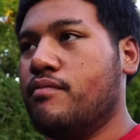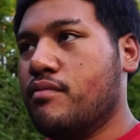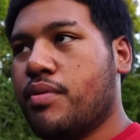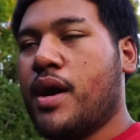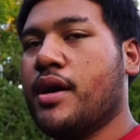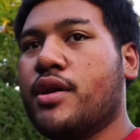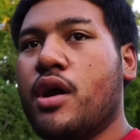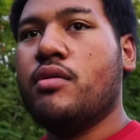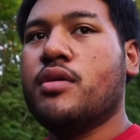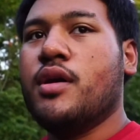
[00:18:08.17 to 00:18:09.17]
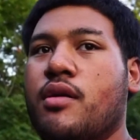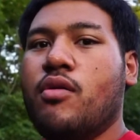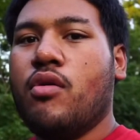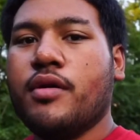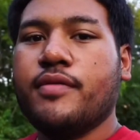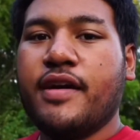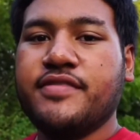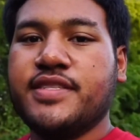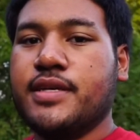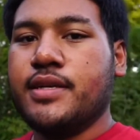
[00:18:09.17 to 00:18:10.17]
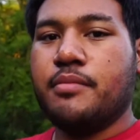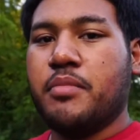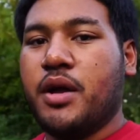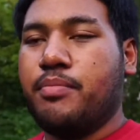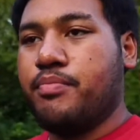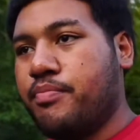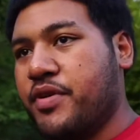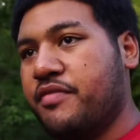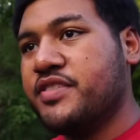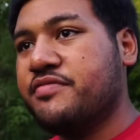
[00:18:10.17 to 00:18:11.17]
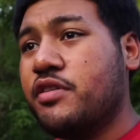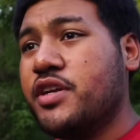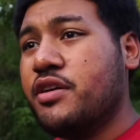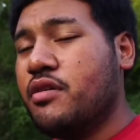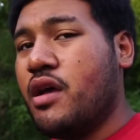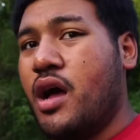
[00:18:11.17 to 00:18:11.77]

probably know or have seen in my previous video,